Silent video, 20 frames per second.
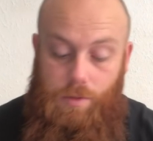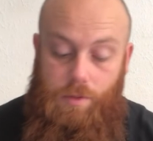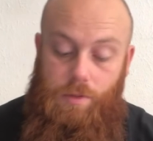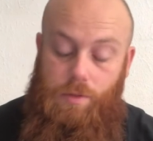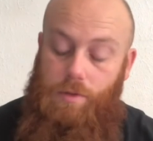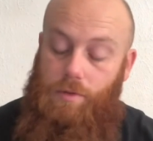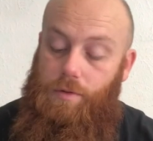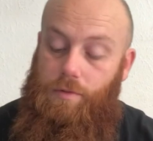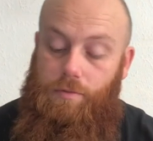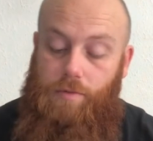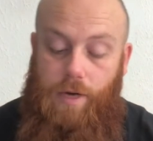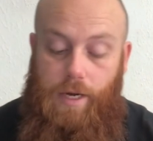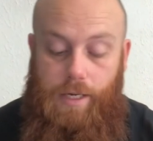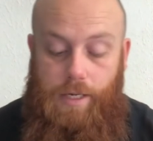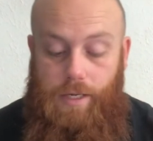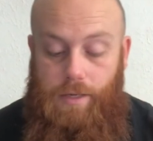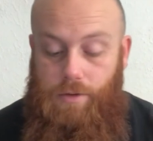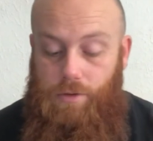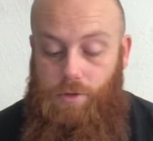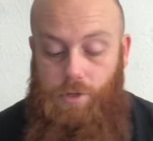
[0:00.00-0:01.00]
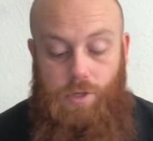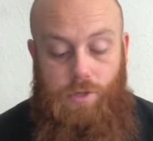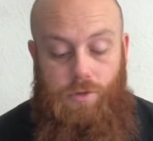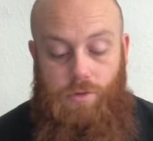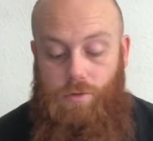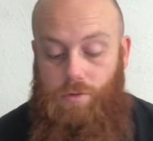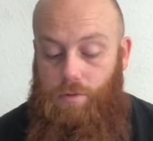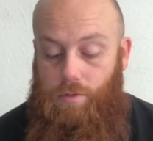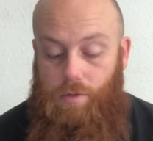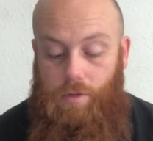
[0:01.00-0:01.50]
So the Frag Cannon just
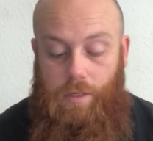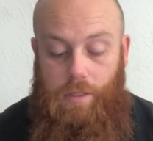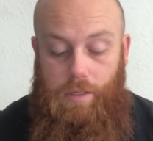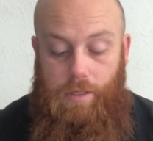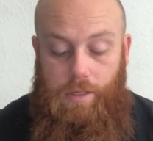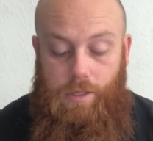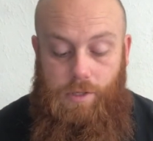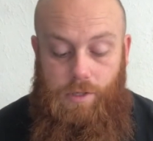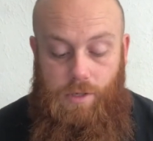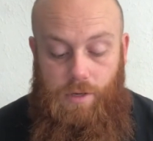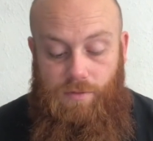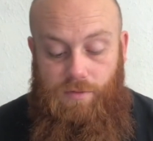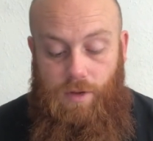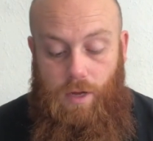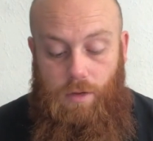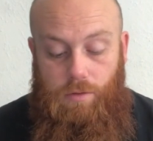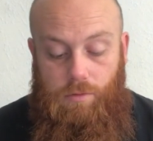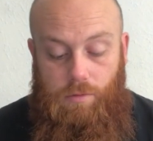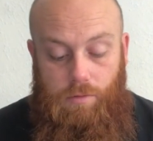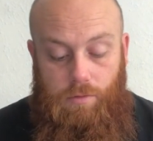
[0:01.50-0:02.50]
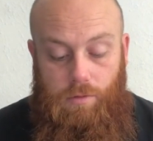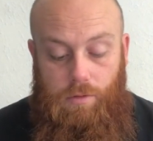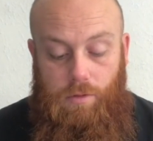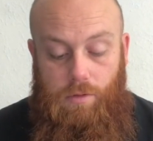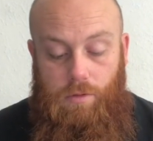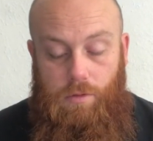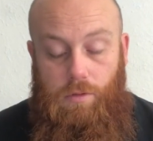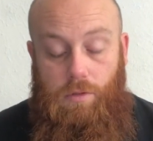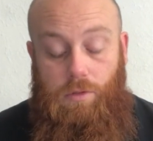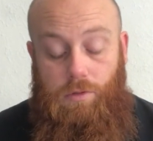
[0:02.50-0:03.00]
to clear stuff out.
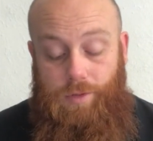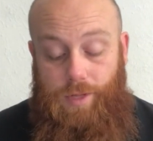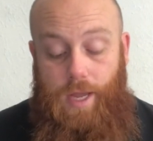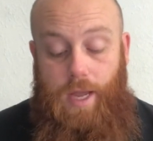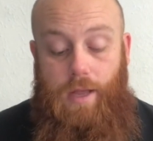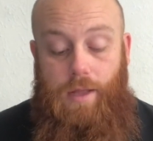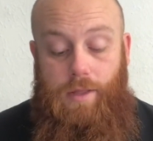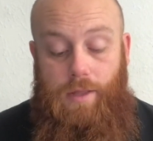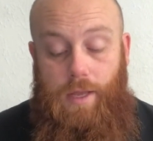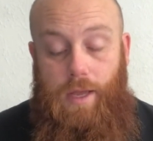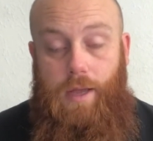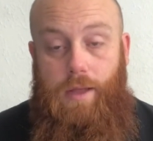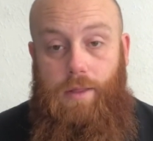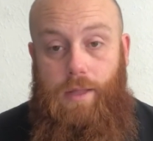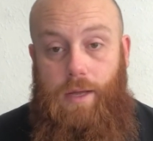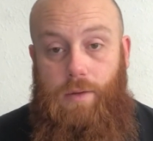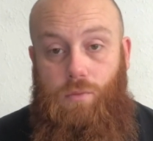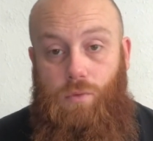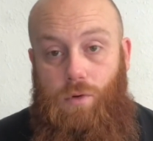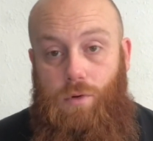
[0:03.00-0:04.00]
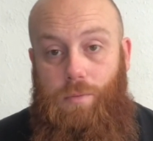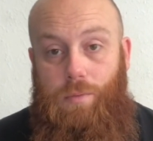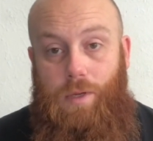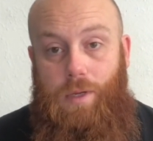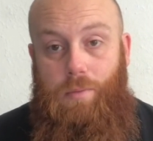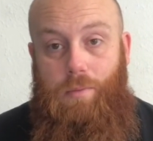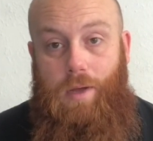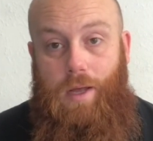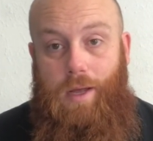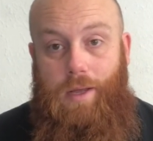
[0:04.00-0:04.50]
So that would
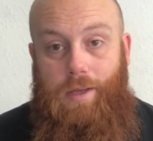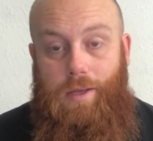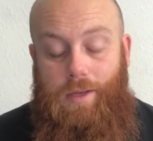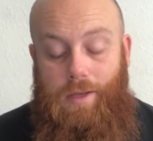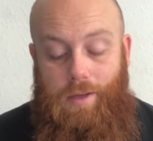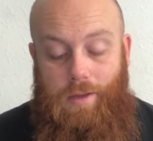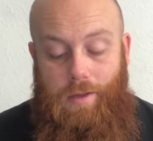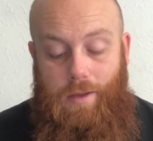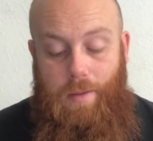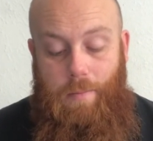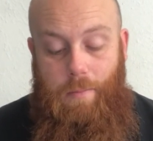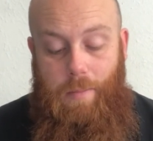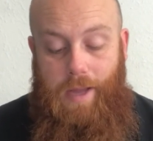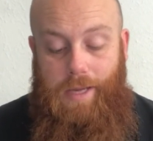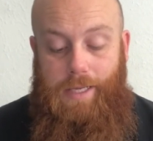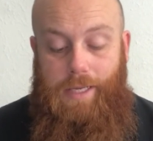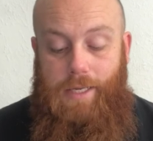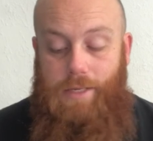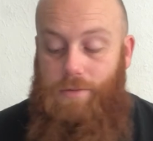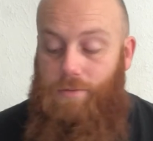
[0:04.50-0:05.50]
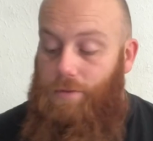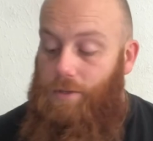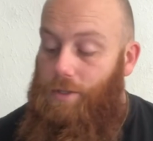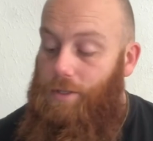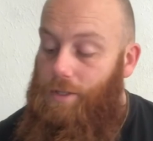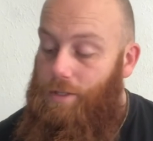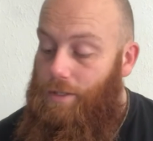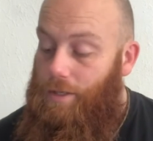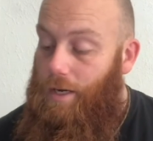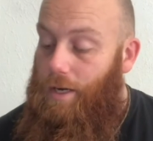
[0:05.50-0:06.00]
be my guess for
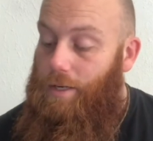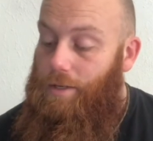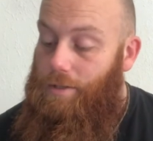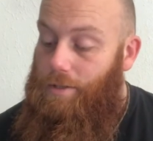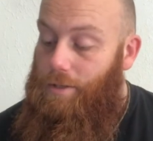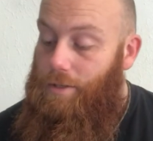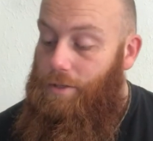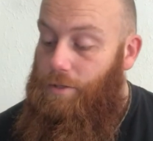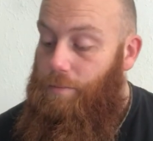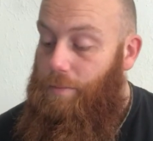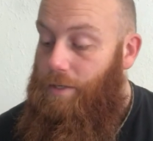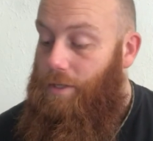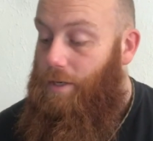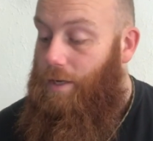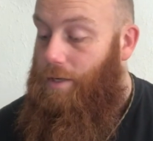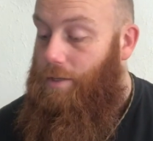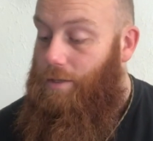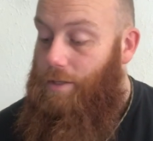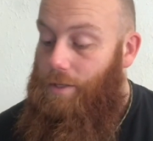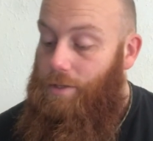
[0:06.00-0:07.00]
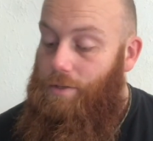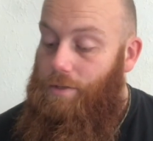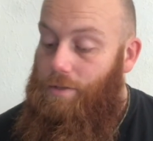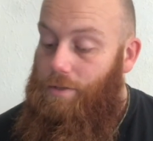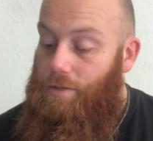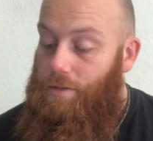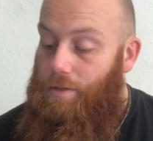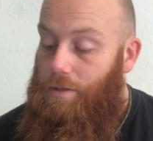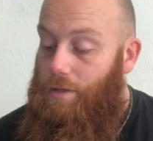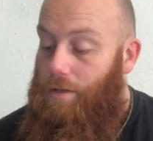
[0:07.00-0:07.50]
these guys'
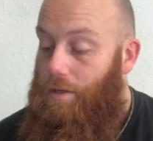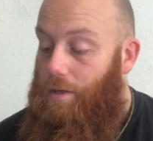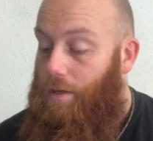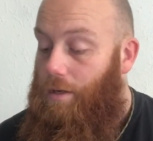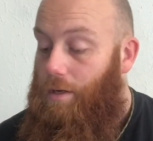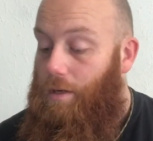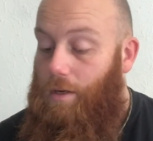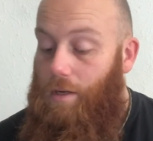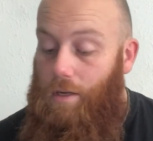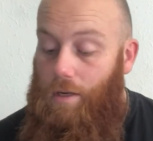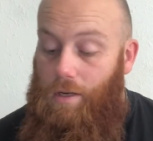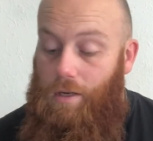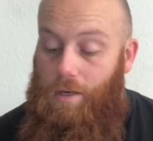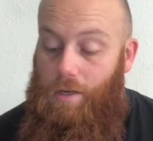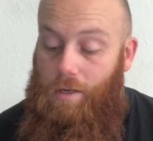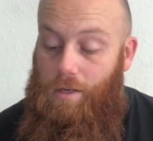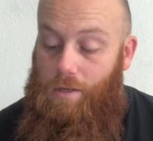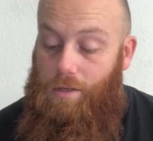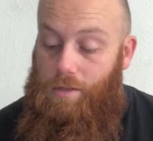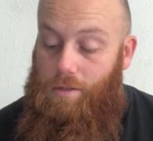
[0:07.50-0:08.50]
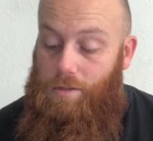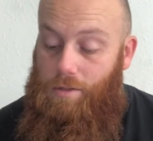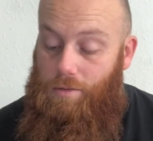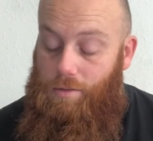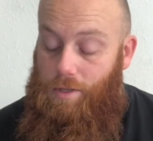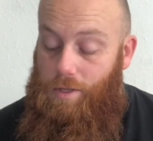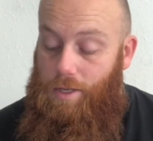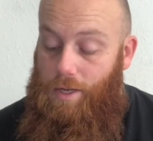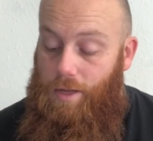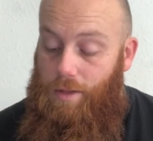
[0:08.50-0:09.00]
specializations. So
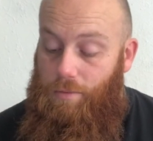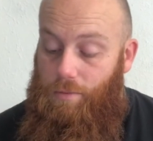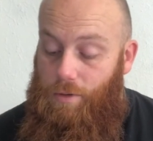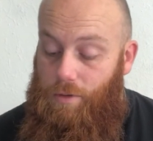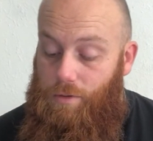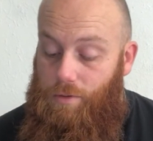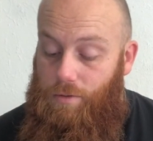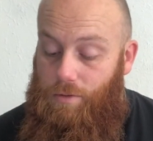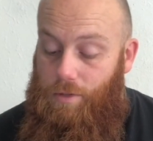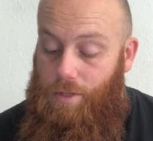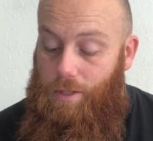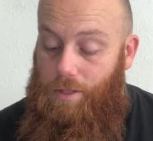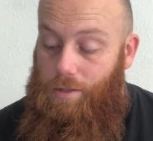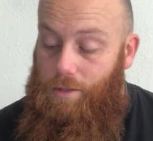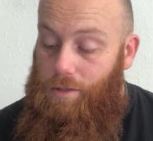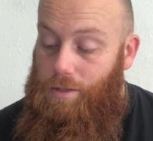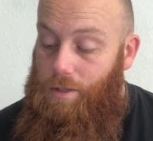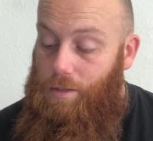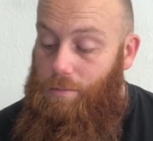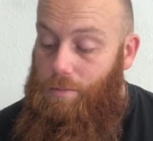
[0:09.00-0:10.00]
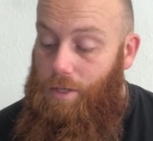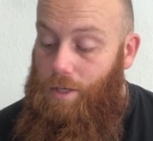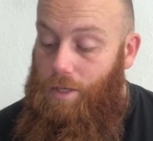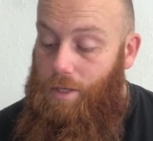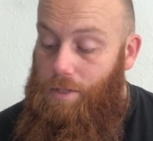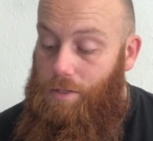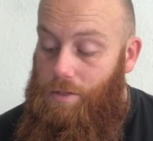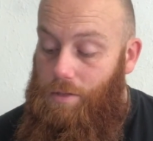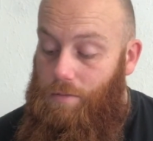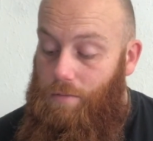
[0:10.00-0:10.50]
the Deathwatch kill team
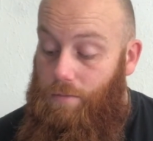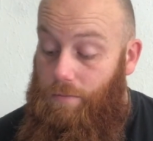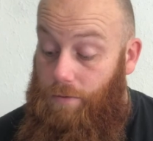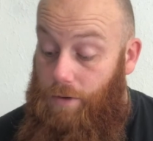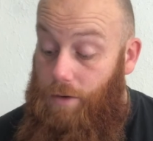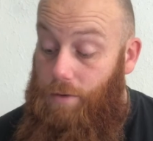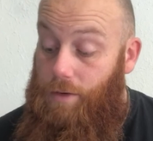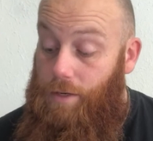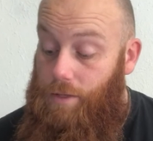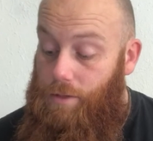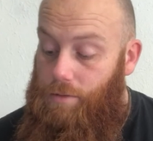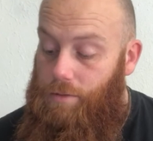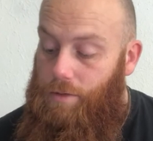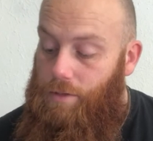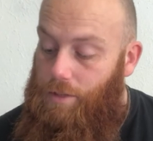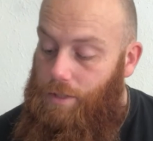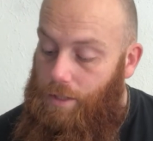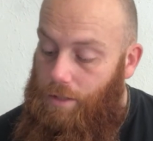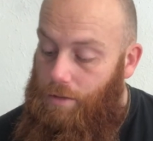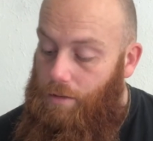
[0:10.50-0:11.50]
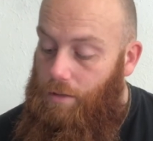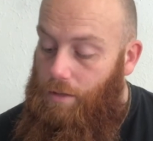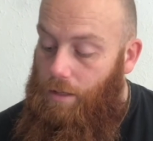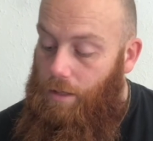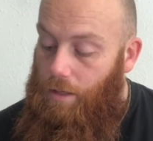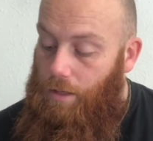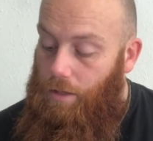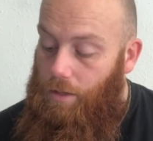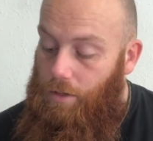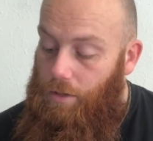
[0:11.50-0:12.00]
is very interesting.
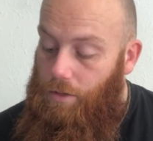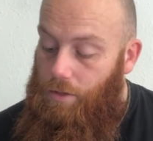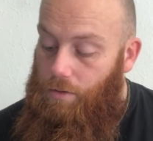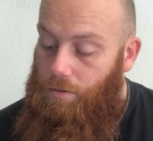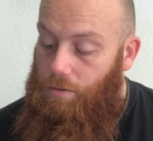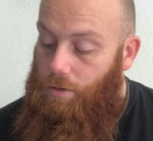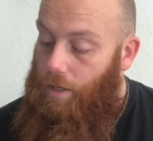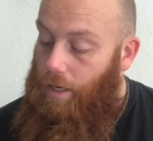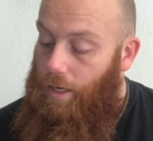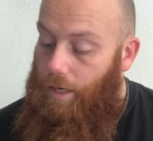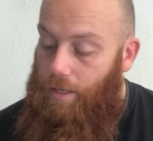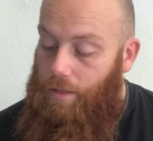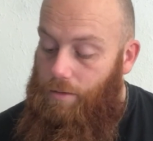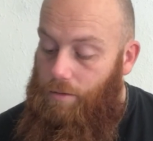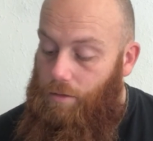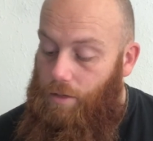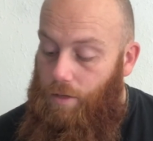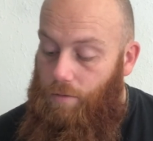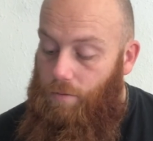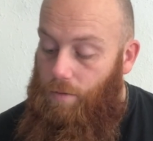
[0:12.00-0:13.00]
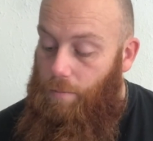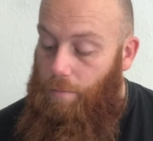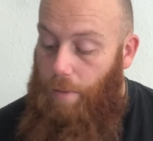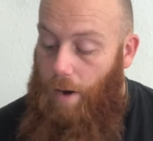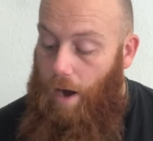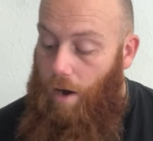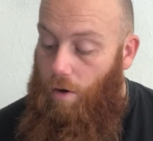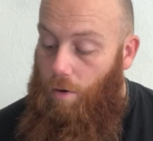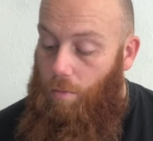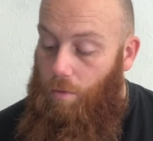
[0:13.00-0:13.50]
You can give them
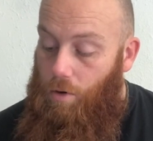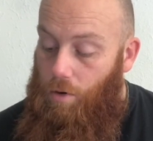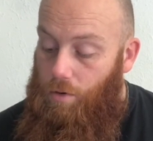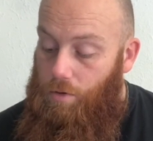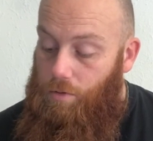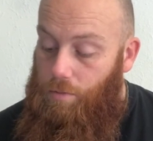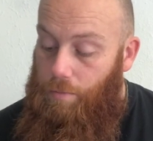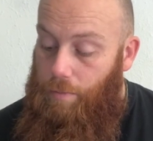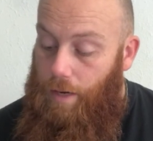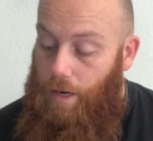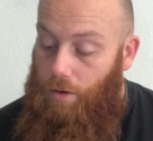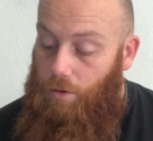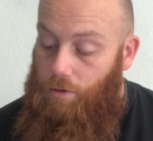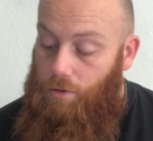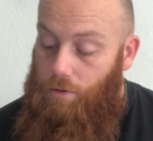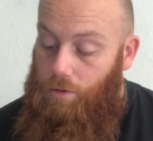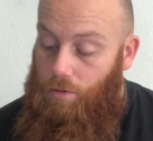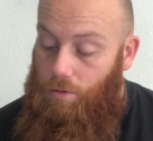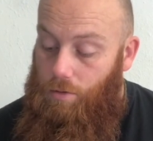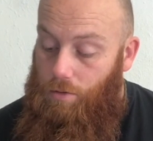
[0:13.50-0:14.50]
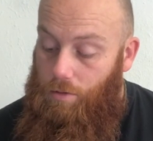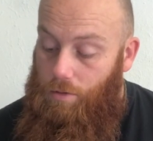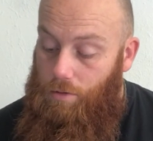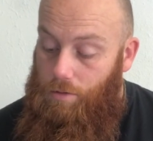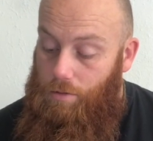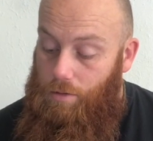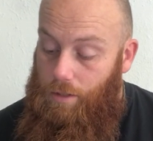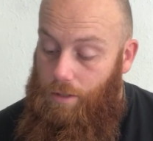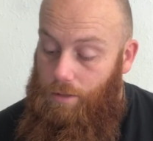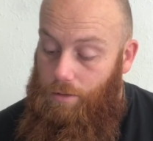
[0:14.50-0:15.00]
power mauls and power
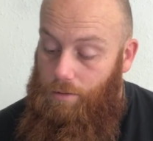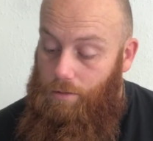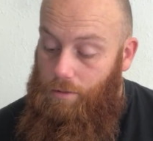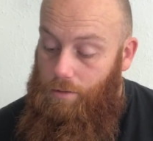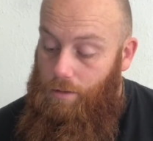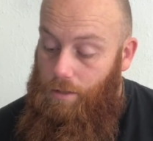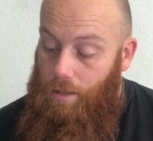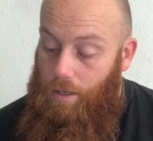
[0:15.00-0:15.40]
swords and